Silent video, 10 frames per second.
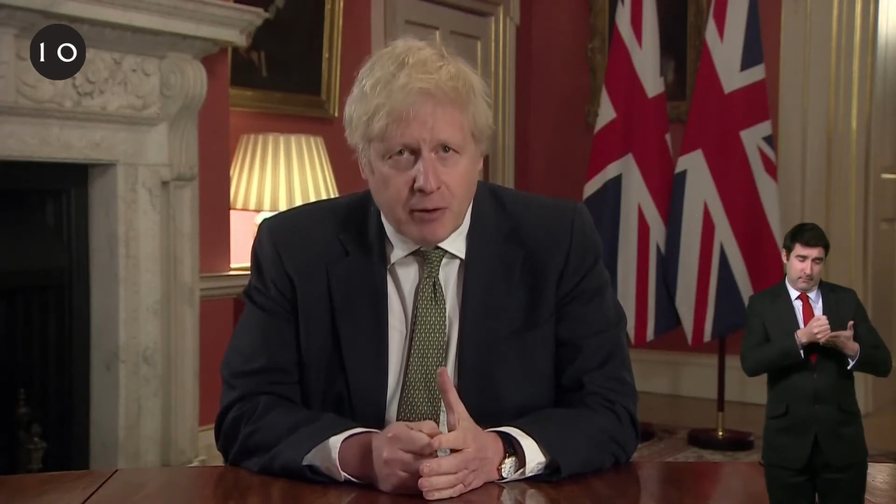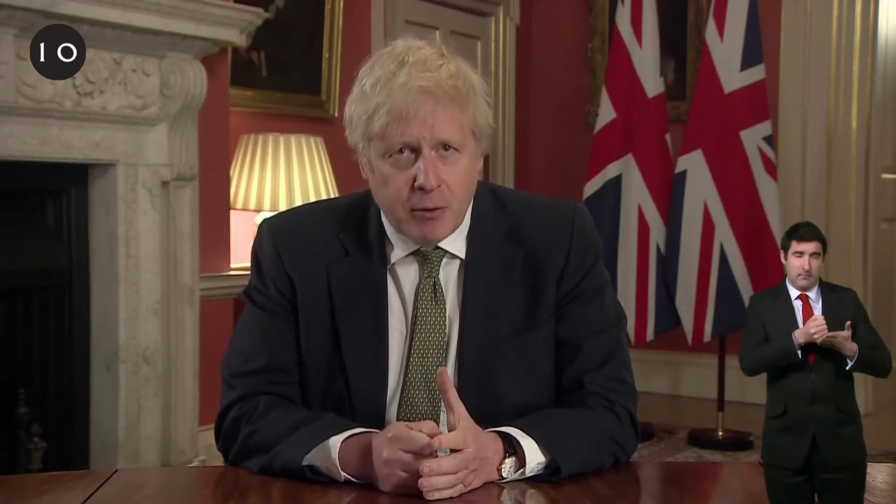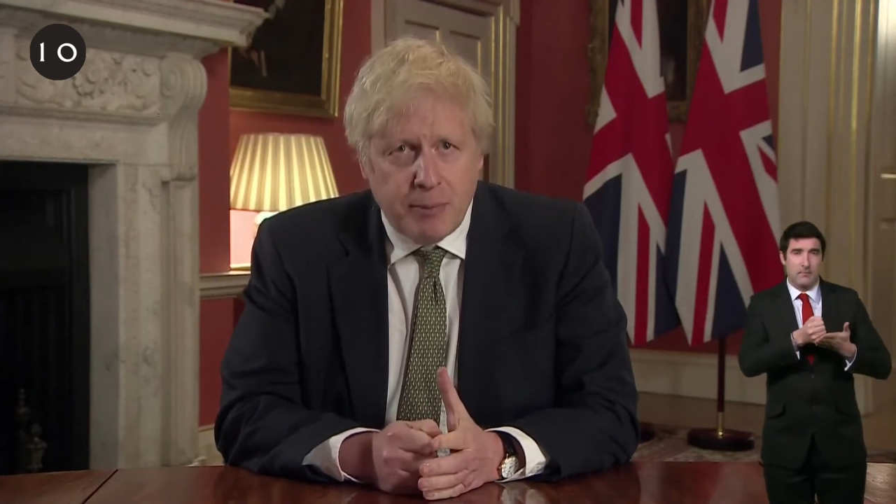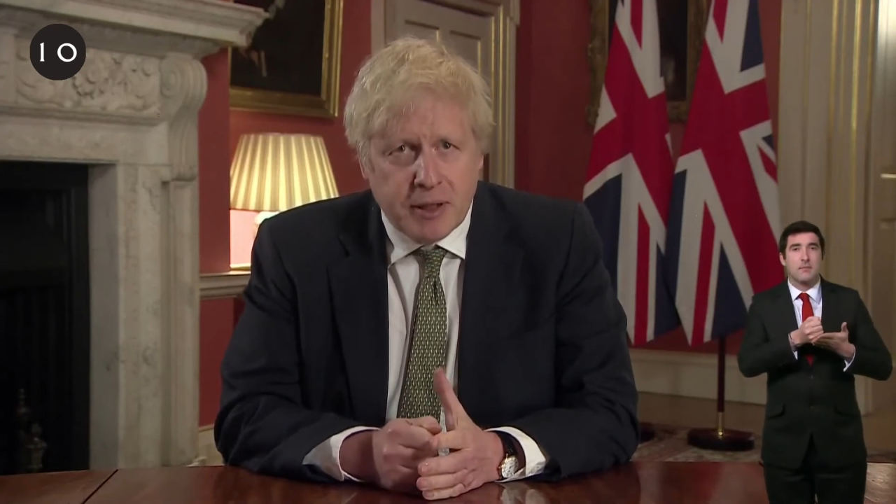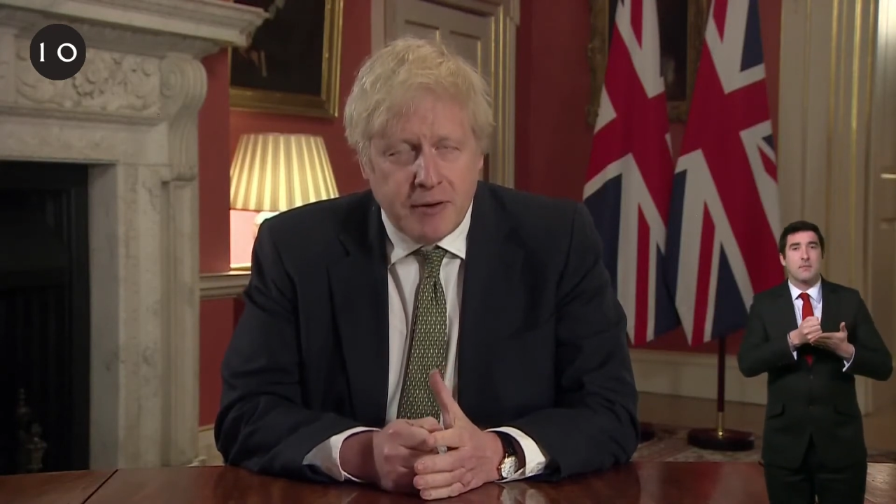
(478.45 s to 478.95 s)

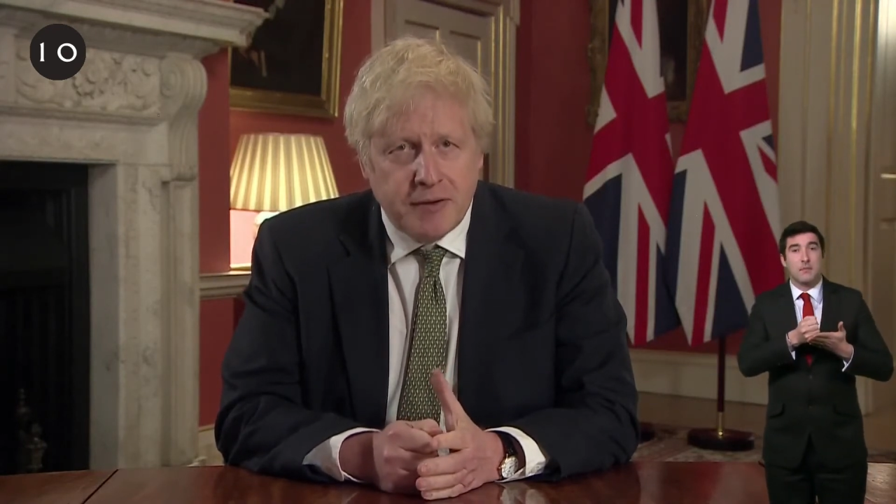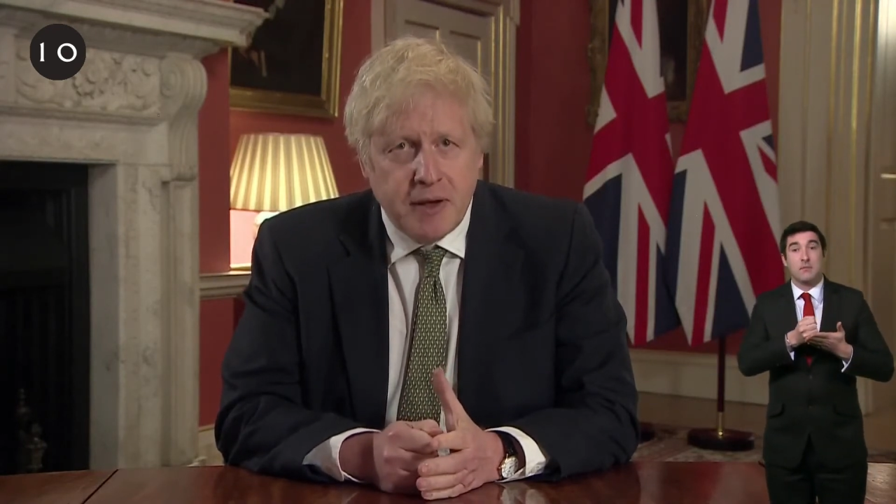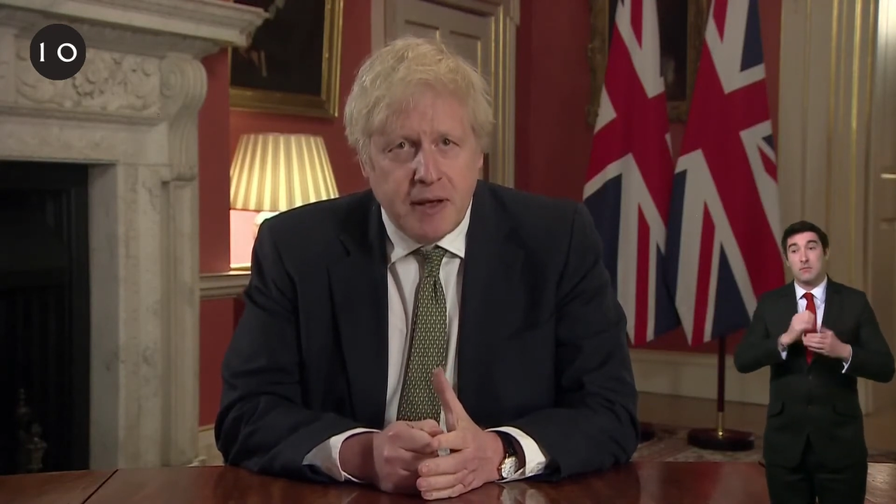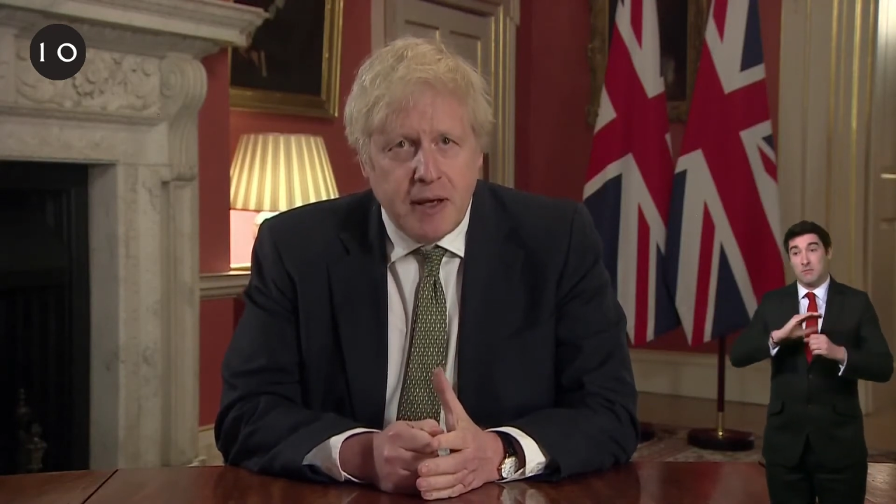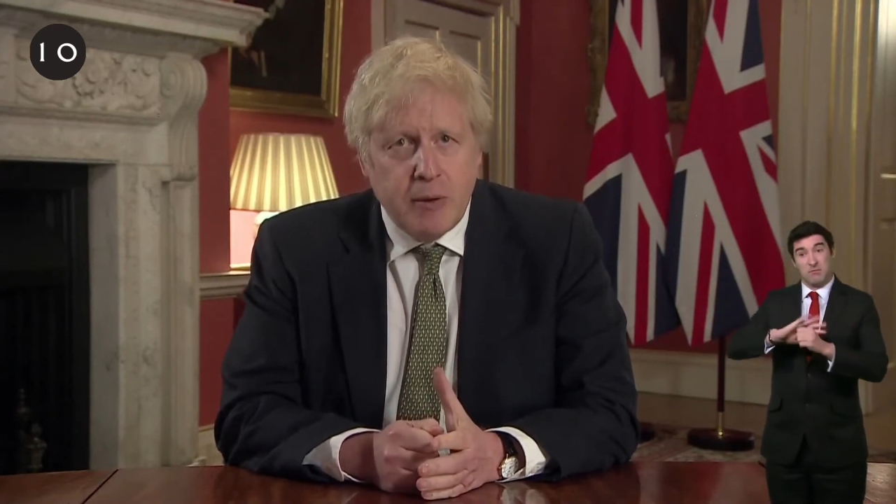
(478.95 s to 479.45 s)
because
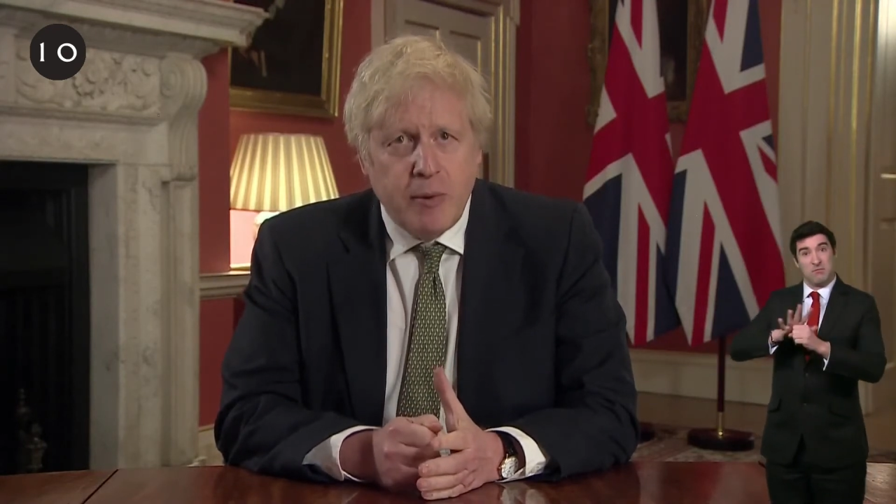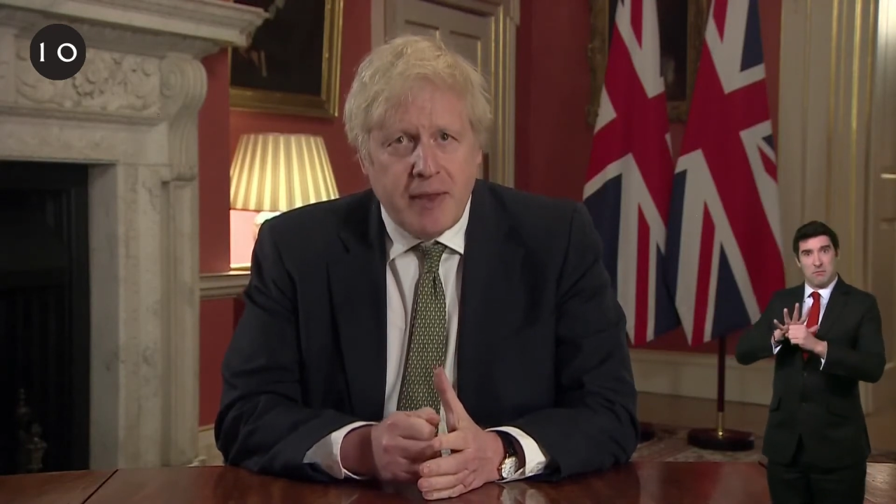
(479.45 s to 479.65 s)
with